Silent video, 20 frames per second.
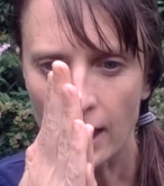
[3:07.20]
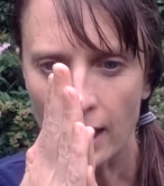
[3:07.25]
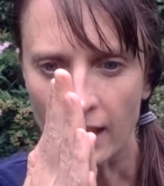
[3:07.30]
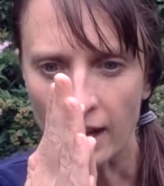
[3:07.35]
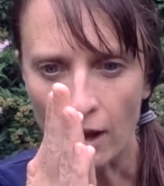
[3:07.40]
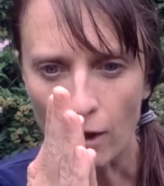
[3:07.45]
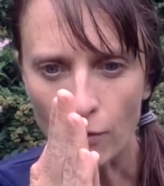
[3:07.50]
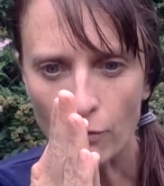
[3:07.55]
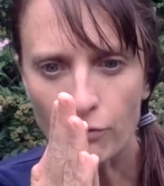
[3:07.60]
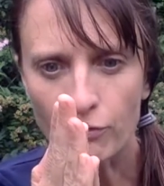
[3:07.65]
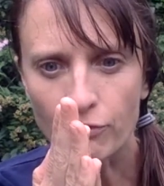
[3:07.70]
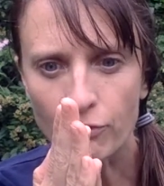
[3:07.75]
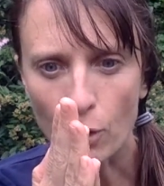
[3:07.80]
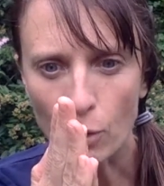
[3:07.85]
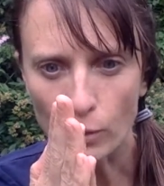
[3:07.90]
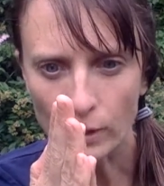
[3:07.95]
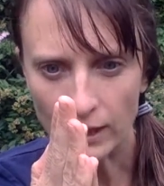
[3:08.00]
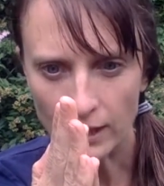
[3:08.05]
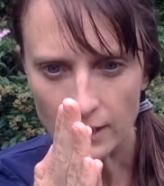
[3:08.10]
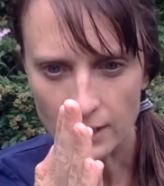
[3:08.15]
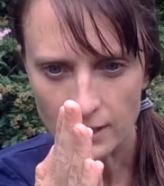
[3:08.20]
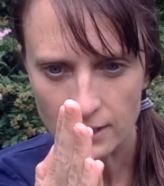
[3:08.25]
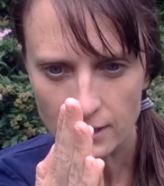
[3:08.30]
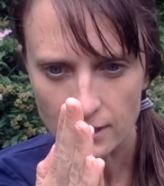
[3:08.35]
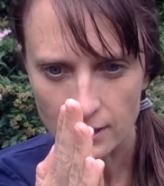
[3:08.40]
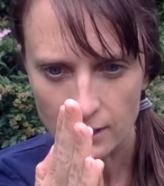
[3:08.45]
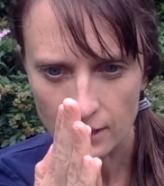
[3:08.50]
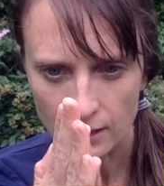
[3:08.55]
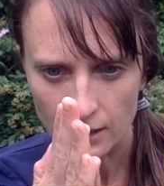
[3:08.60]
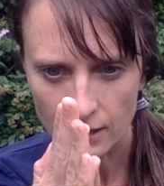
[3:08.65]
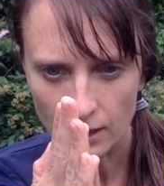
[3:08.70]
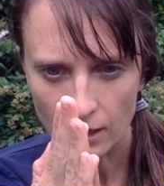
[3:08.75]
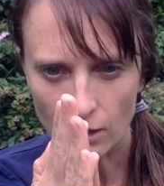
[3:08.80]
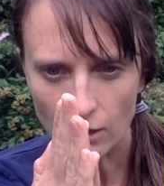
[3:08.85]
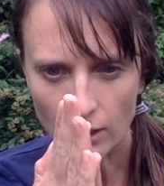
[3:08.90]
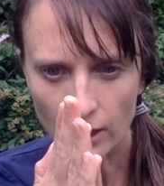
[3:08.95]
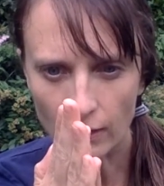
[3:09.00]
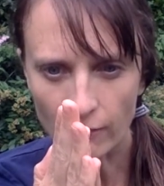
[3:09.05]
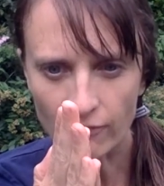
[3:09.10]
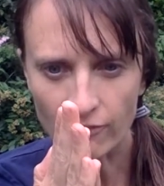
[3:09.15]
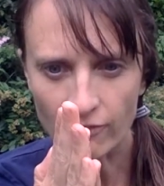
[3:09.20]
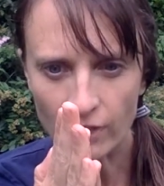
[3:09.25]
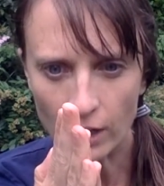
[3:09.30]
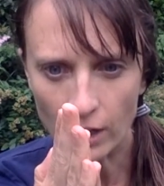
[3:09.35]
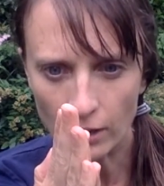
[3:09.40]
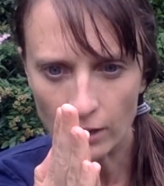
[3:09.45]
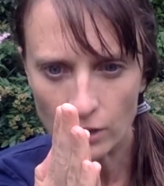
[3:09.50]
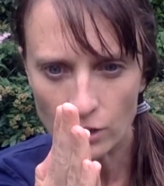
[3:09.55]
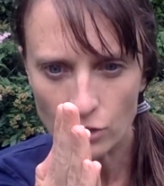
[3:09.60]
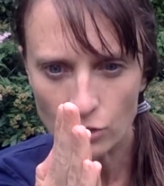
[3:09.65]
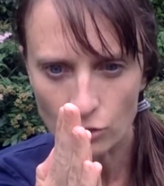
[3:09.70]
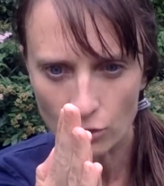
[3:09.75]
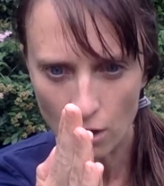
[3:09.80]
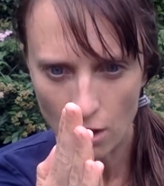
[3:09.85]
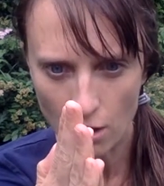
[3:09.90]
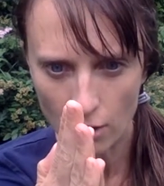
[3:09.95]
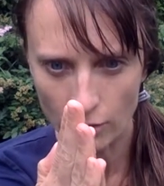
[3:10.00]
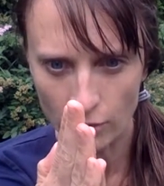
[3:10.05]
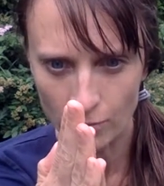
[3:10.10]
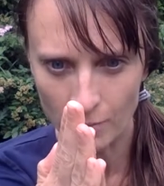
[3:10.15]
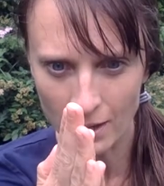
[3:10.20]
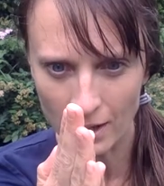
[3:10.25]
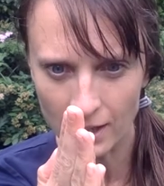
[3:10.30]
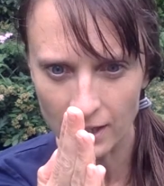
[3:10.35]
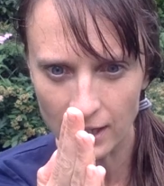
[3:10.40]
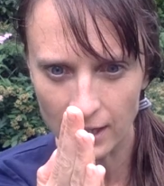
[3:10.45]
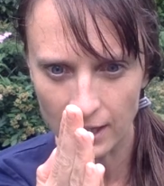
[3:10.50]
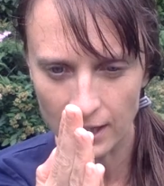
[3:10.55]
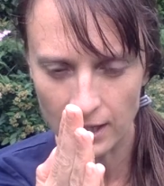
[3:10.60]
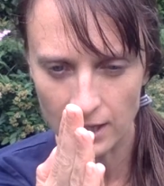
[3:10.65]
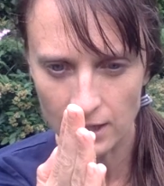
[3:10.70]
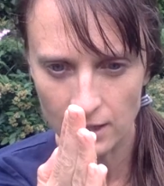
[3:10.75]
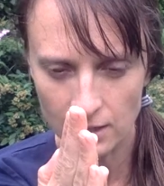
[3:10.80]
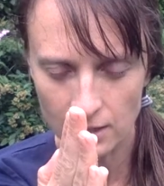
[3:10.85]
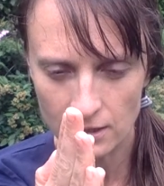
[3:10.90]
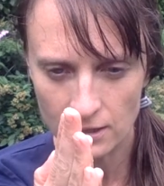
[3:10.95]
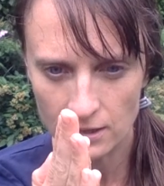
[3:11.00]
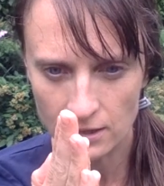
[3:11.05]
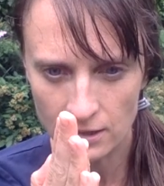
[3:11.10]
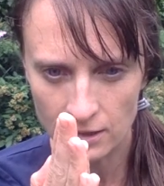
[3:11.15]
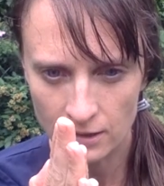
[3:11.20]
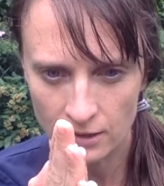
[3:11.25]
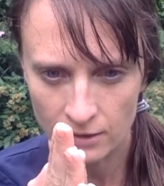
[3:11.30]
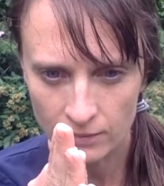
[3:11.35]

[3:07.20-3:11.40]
and I'll focus. And I'll get very strong through my gaze.